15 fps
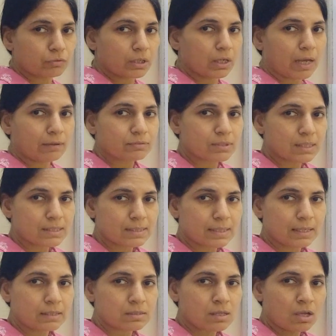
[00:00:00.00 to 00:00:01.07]
We have six
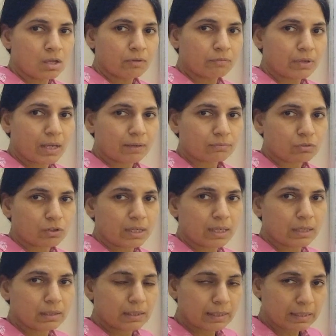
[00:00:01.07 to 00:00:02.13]
things. We have three
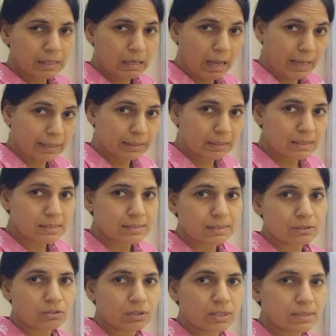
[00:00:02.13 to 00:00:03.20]
angles
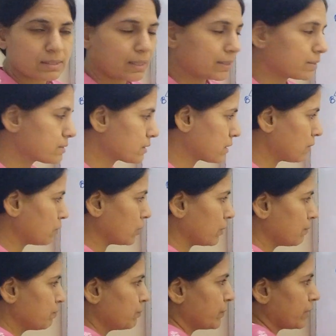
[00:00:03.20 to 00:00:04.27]
and three sides. Come
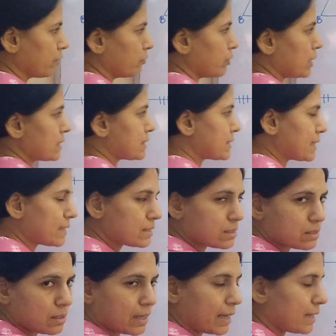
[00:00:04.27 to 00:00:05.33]
on. First
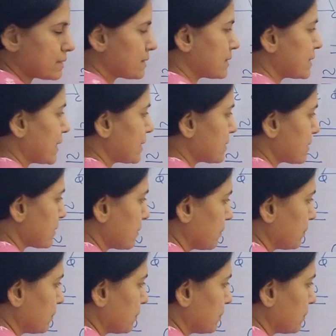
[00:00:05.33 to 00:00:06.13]
test, SSS.